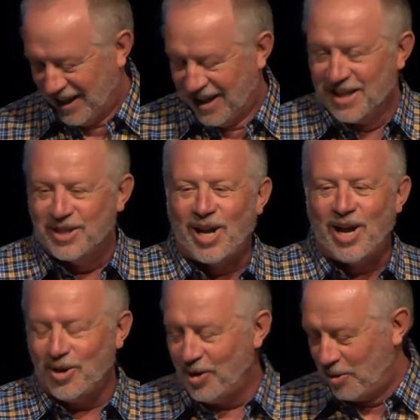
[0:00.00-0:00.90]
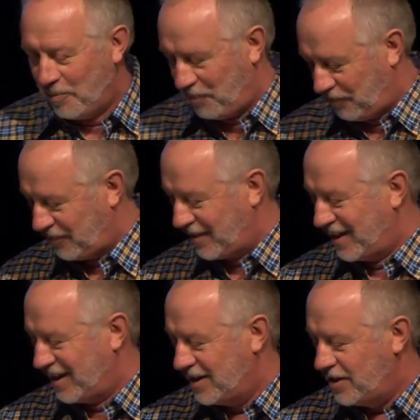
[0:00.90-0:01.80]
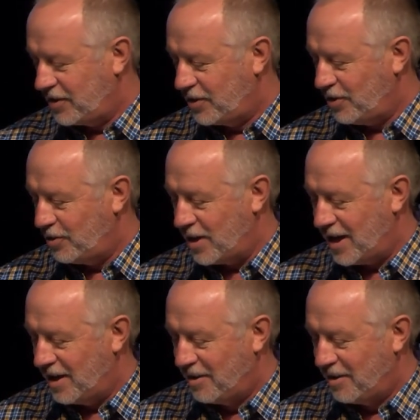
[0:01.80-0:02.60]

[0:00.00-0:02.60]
so just to uh,